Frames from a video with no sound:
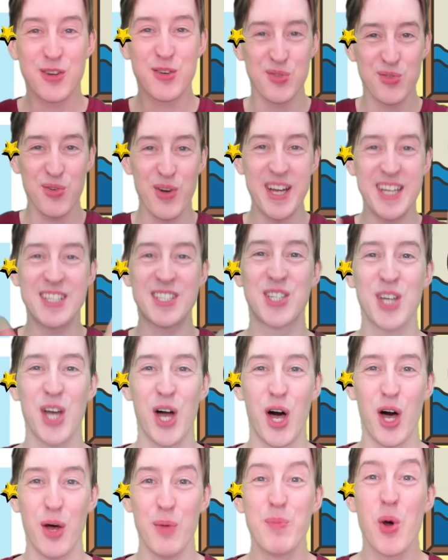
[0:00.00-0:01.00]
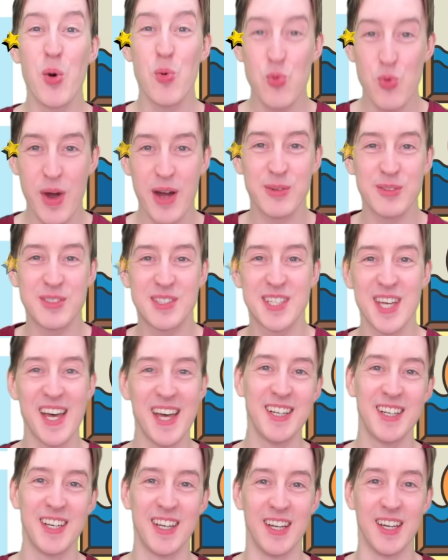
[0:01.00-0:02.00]
Great job! Well
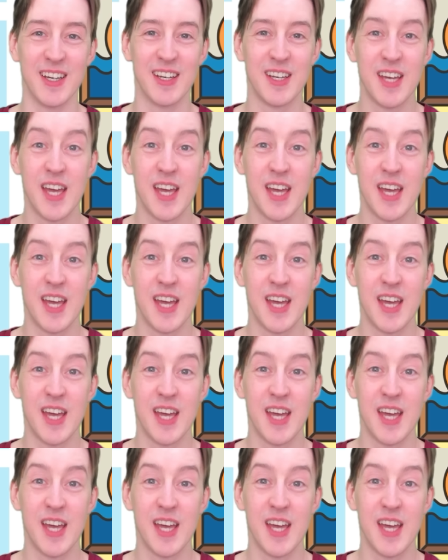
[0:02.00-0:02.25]
done!